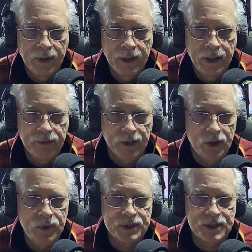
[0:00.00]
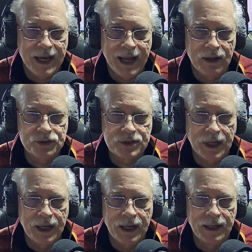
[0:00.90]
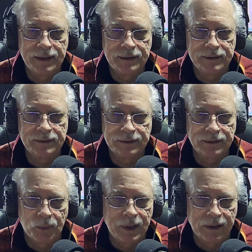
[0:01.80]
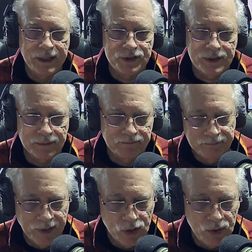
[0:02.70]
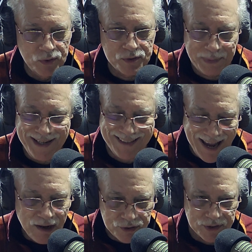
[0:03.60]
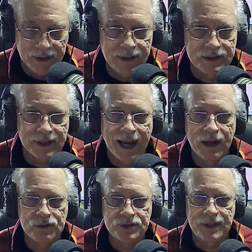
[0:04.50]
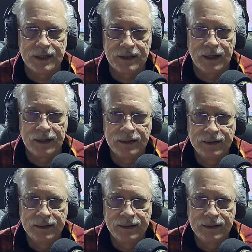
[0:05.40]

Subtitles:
The Who has announced, at least The Who's Pete Townsend has announced that